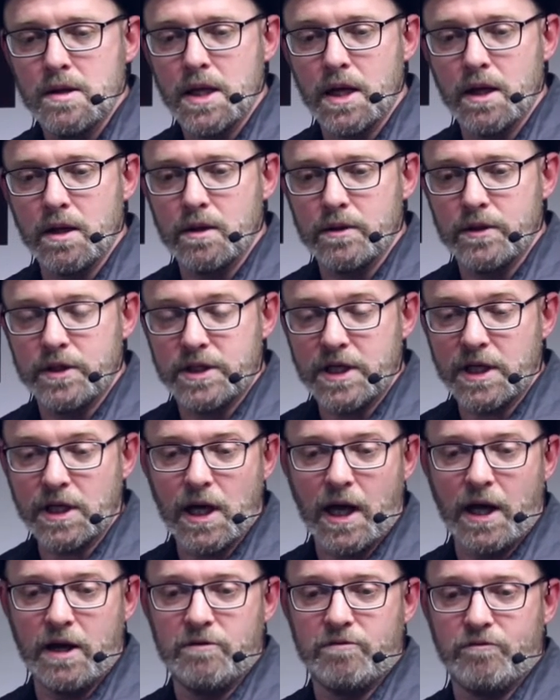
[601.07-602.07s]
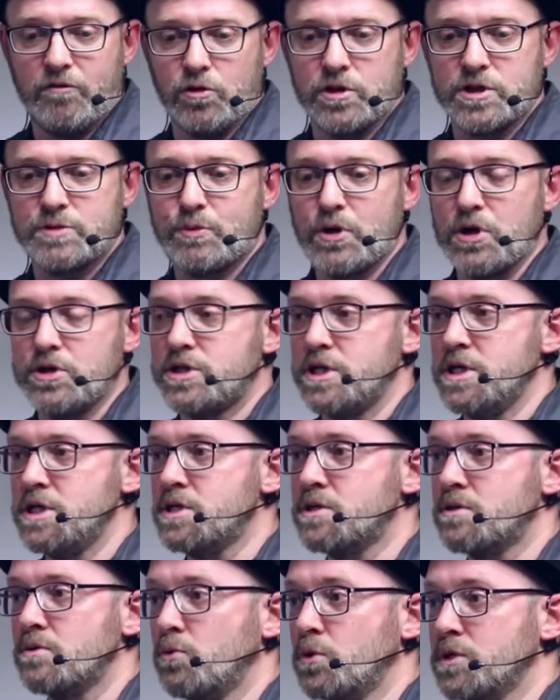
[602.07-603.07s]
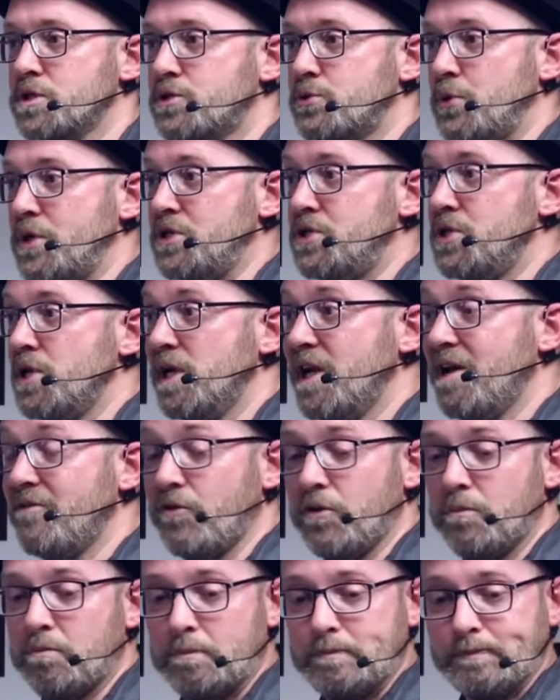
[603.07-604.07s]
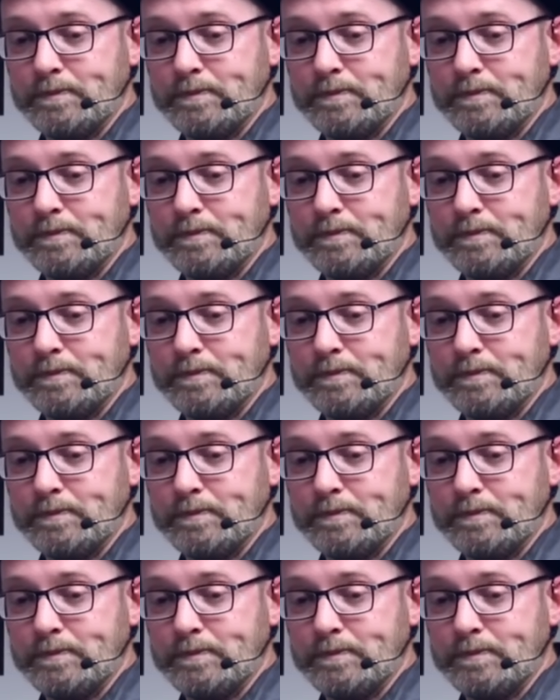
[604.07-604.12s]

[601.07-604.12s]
Now, the deadline for this process was 2011.